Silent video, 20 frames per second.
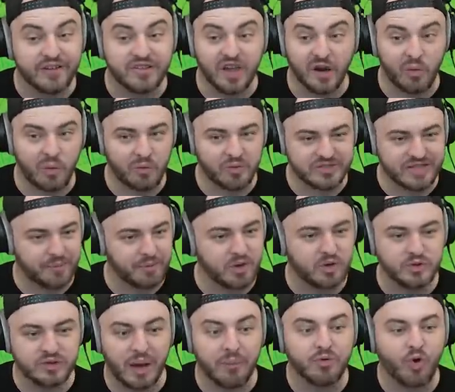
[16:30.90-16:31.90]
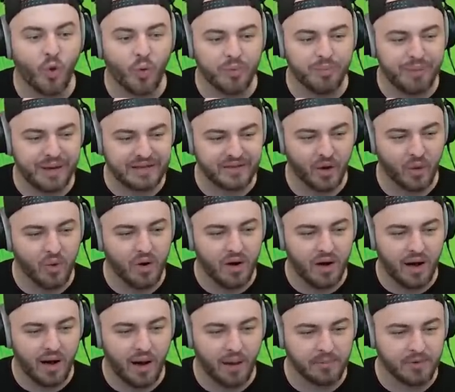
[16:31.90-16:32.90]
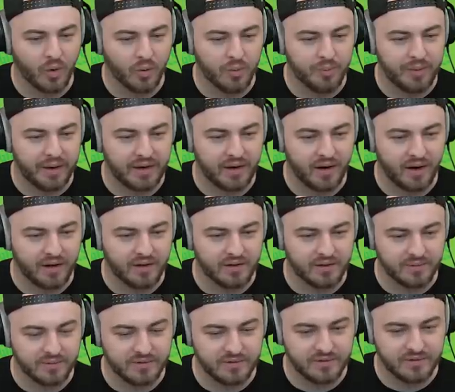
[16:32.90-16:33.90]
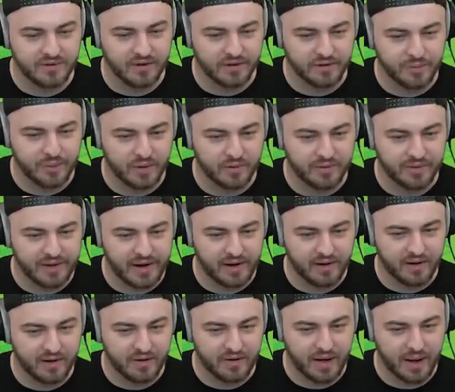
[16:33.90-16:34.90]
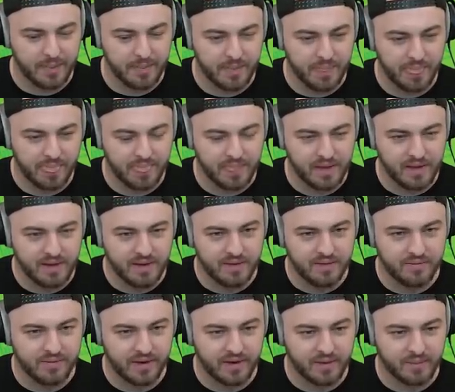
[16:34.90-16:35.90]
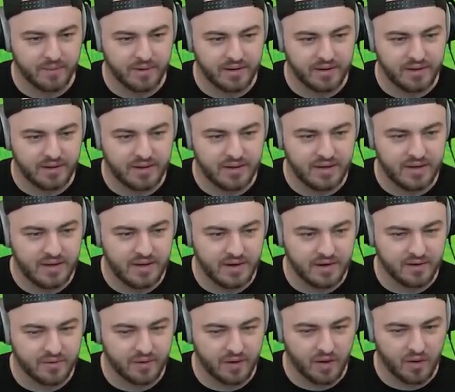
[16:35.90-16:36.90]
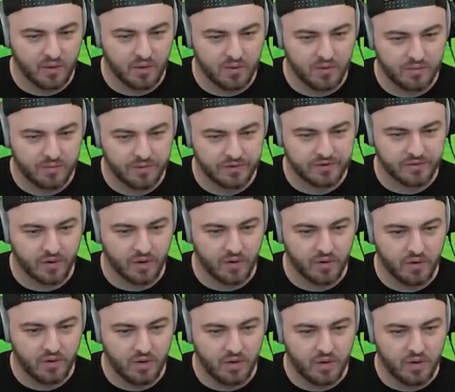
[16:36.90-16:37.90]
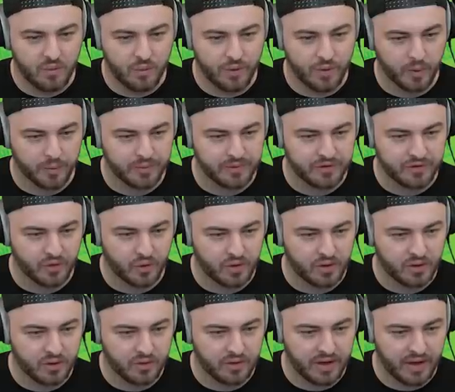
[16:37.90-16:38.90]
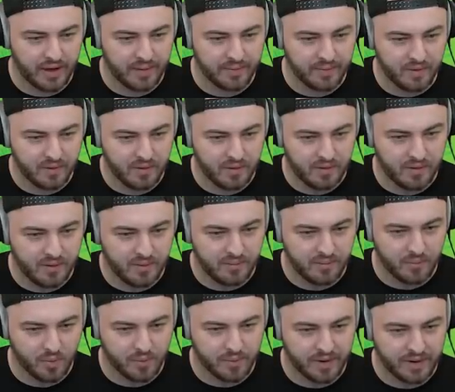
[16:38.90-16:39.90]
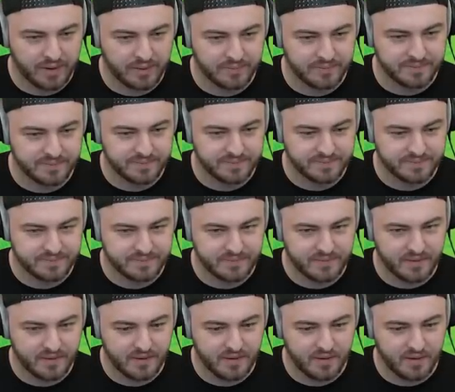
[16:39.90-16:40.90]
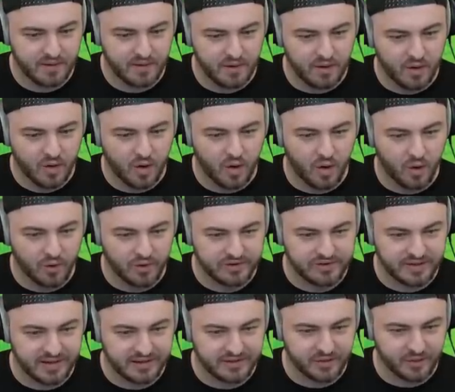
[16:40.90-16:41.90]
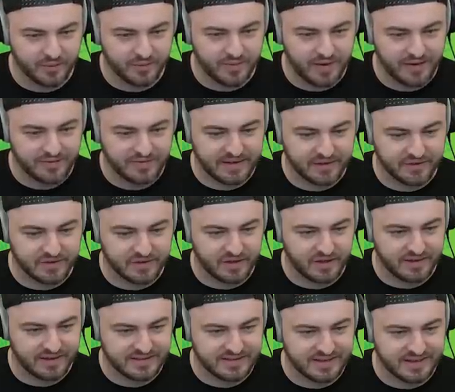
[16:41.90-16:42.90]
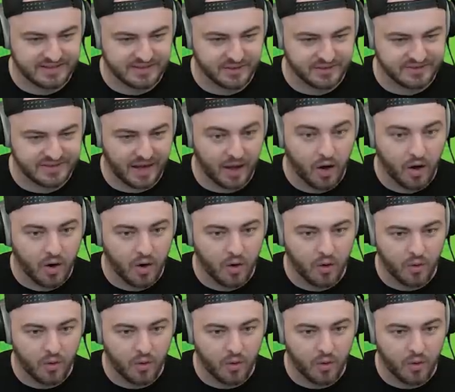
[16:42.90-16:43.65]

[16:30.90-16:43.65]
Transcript: I die one more time, I lose. I'm going big though. I'm going big. All right, look. Zud's been over there. Okay. I come over here though. First of all, we open the door. Okay. More money. Well, that's a nice little five thousand dollars. That's a nice little tap.